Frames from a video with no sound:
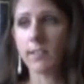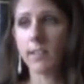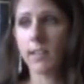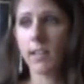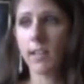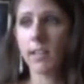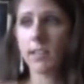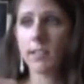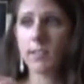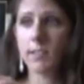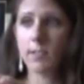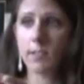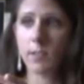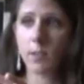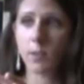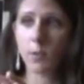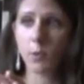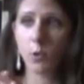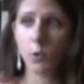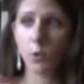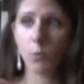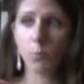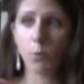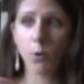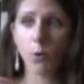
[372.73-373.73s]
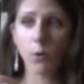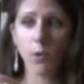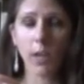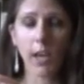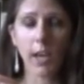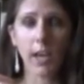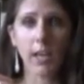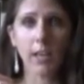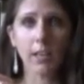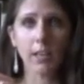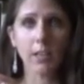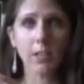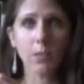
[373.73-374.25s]
That is your
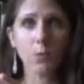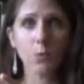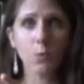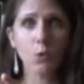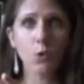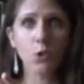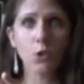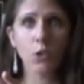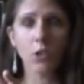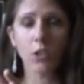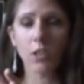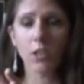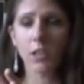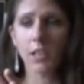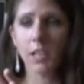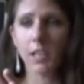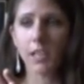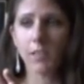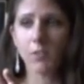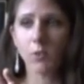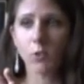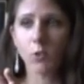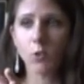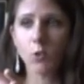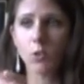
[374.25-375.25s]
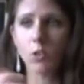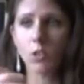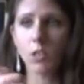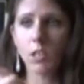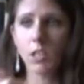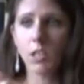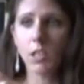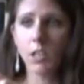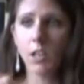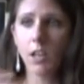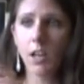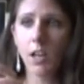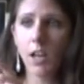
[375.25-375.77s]
bouquet. That's what you're going to get,
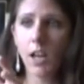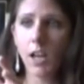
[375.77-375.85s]
usually